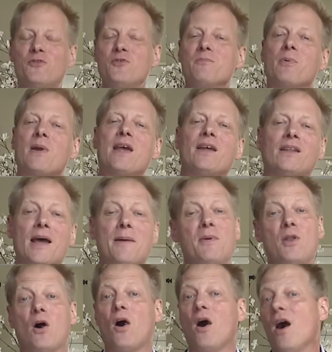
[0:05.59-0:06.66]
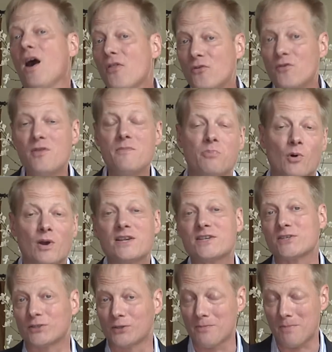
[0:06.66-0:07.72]
Food and Brand Lab and author of the book
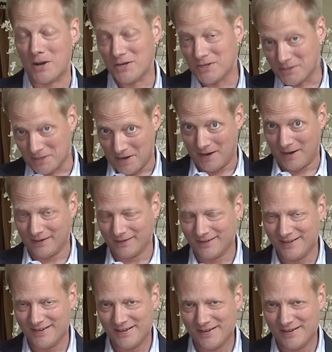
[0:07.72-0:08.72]
Slim by Design.